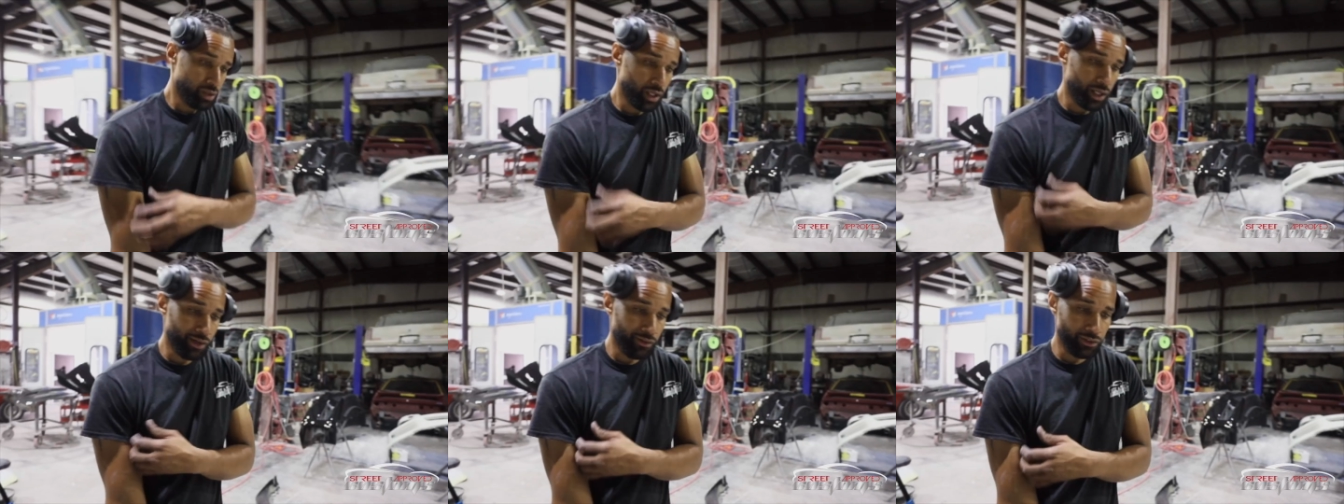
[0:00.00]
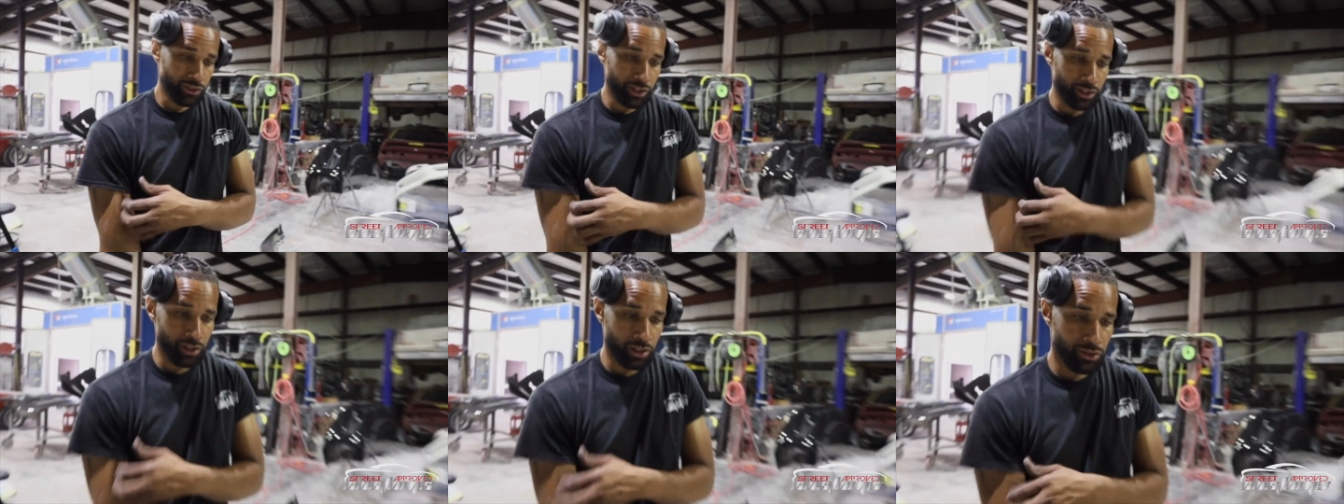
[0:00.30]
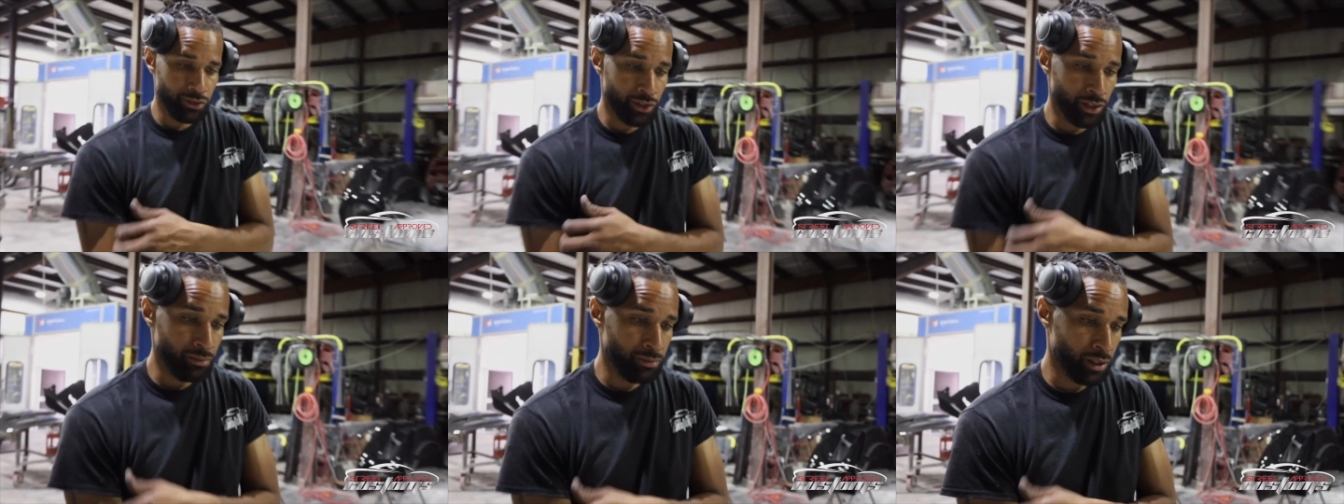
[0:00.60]
got everything
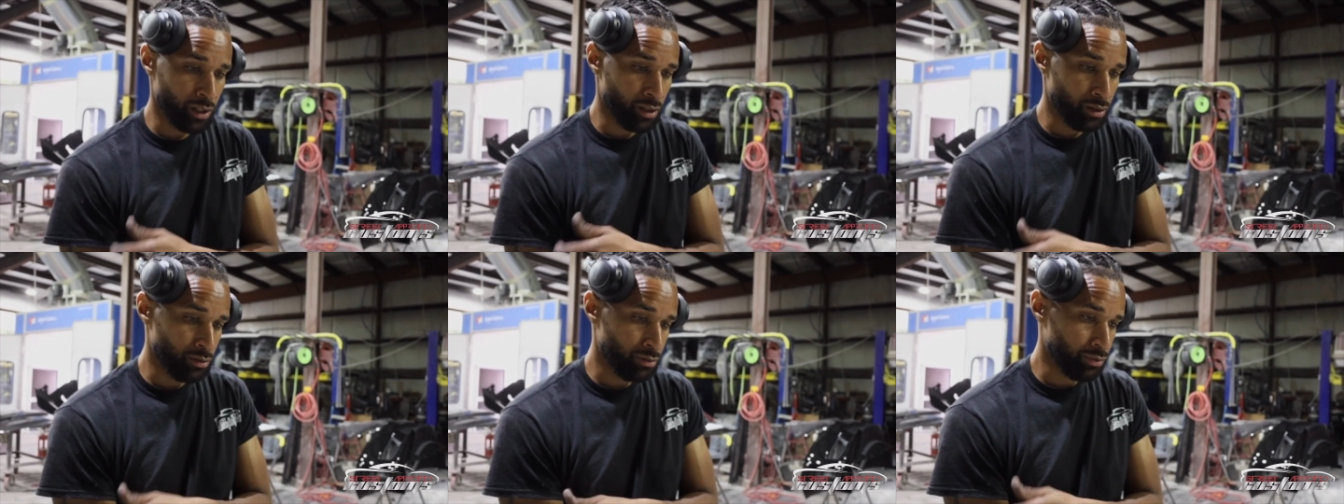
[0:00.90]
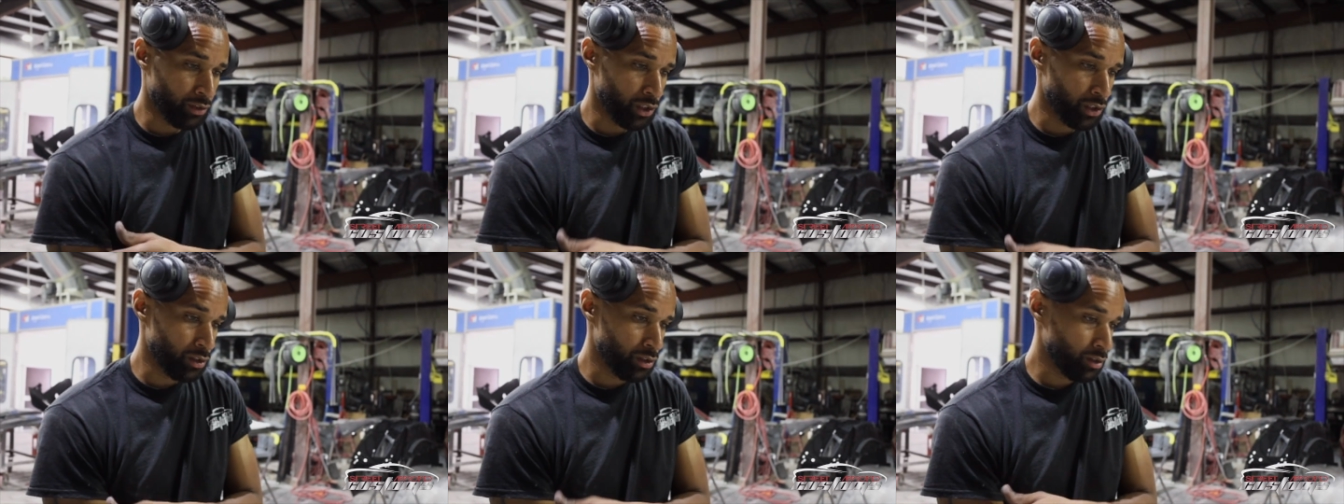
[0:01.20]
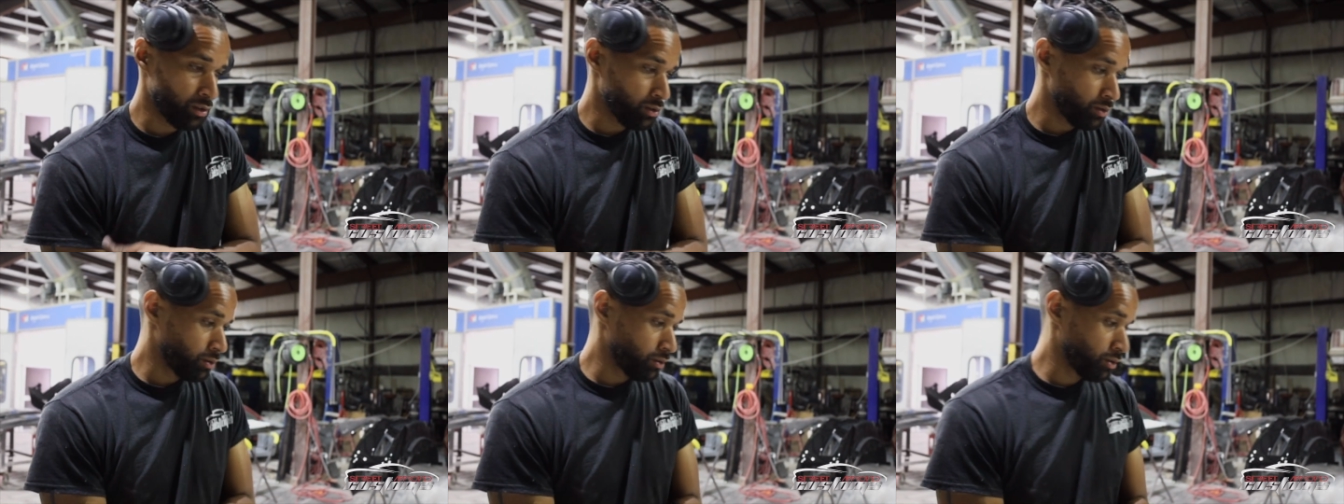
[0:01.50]
detrimmed now,
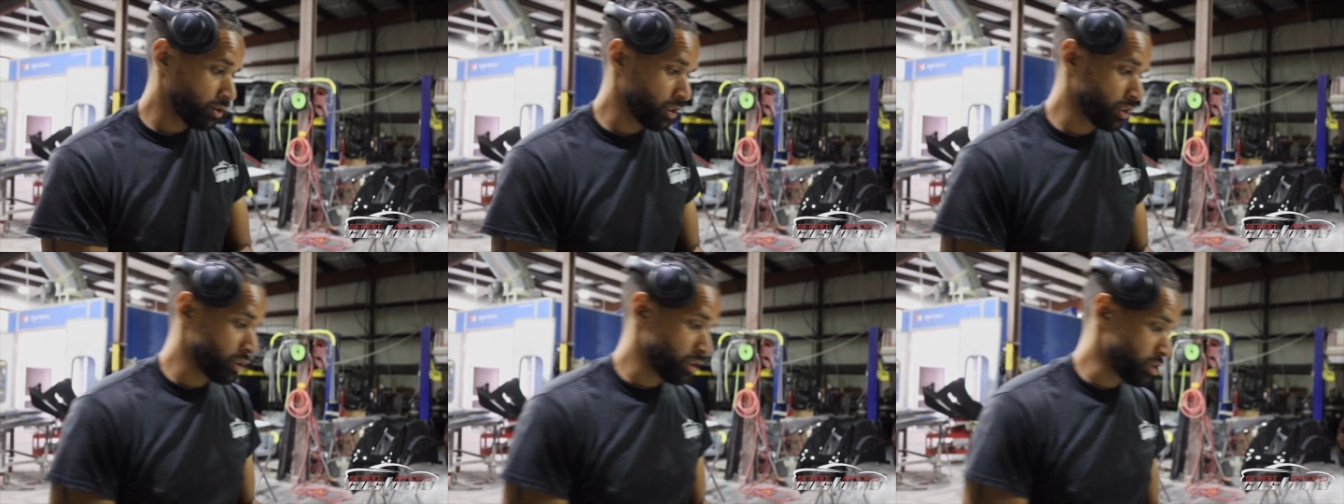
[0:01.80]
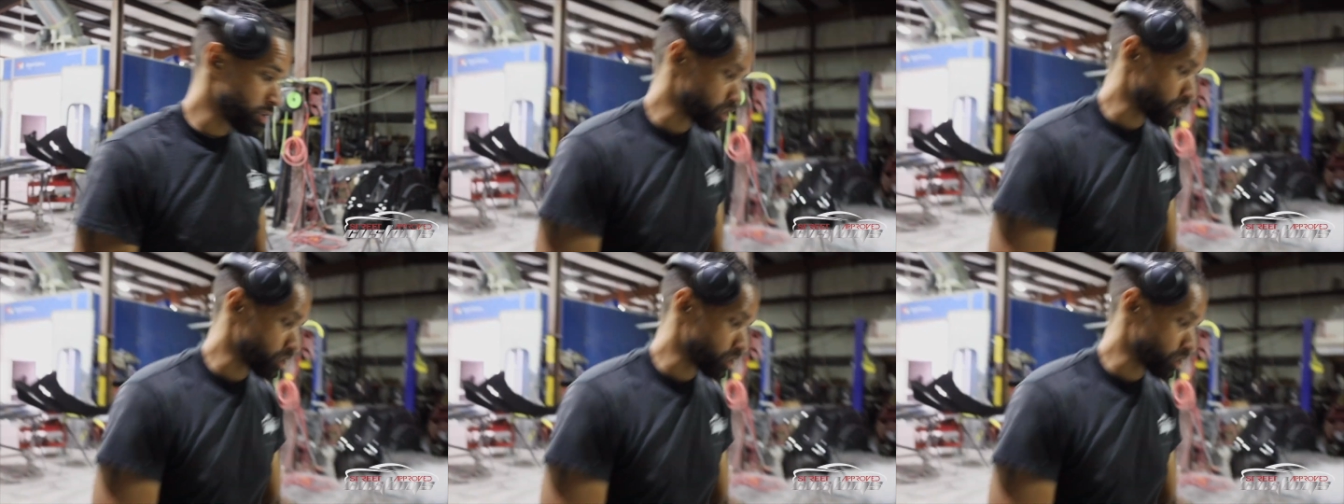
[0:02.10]
finally, 10 years